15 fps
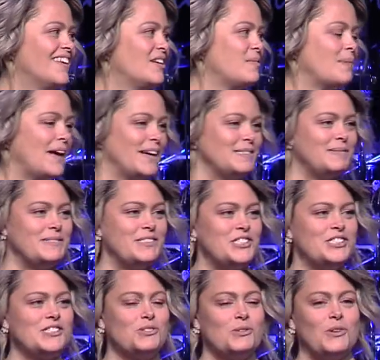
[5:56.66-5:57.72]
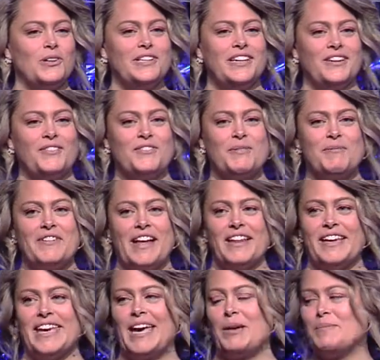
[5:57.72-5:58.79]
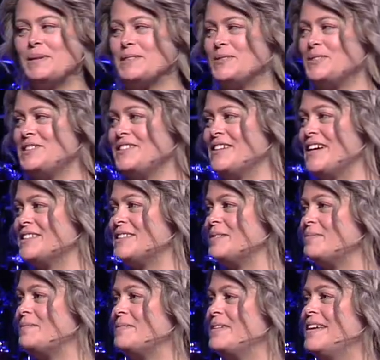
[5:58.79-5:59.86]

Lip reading: My husband just rolled in from Valley Campus, which is awesome.